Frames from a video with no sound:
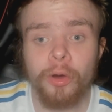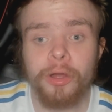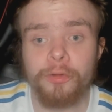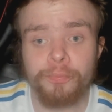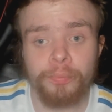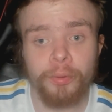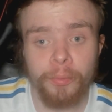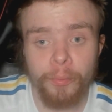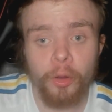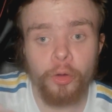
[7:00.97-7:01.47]

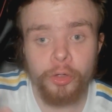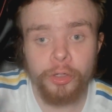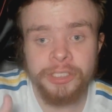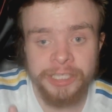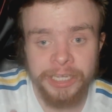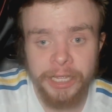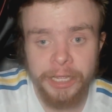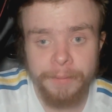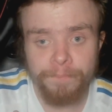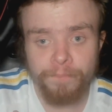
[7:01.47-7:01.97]
One promoted
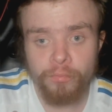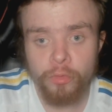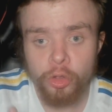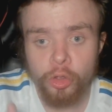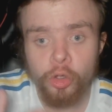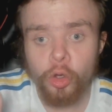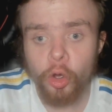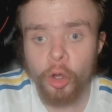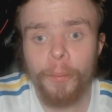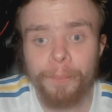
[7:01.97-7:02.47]
team.
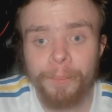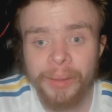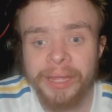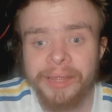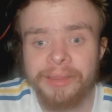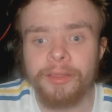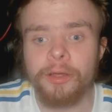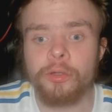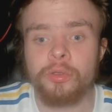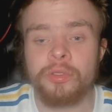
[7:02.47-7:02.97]
You got to
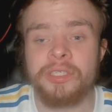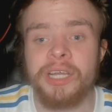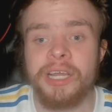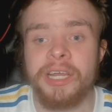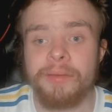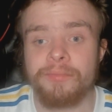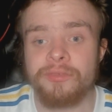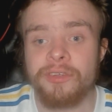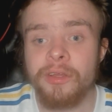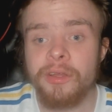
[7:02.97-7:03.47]
beat those
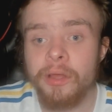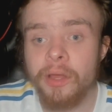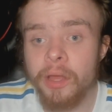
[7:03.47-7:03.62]
teams.